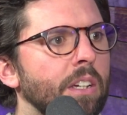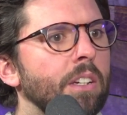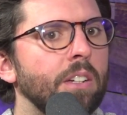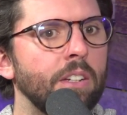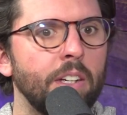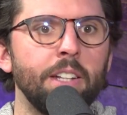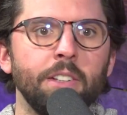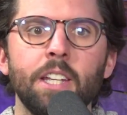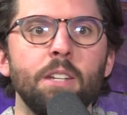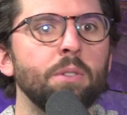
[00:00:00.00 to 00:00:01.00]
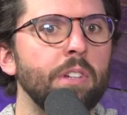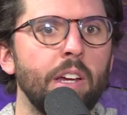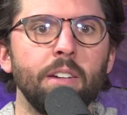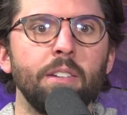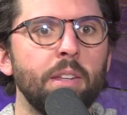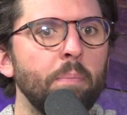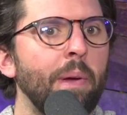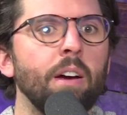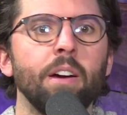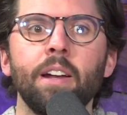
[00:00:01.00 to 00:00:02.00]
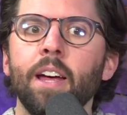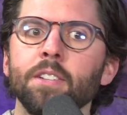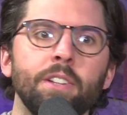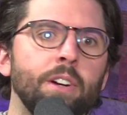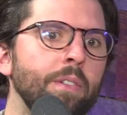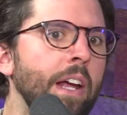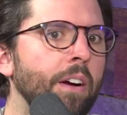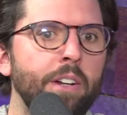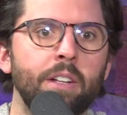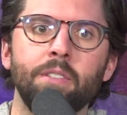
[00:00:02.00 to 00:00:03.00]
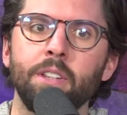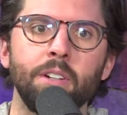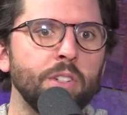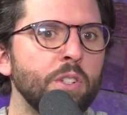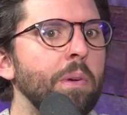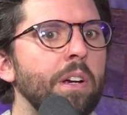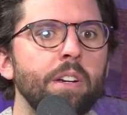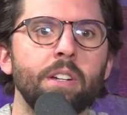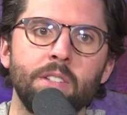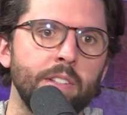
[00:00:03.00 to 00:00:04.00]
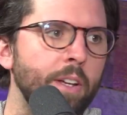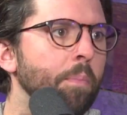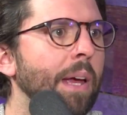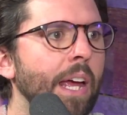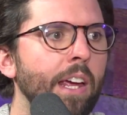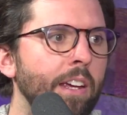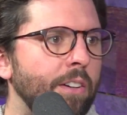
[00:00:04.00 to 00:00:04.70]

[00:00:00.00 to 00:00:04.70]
And like you said, the parent has their narrative and their experience and their pain, or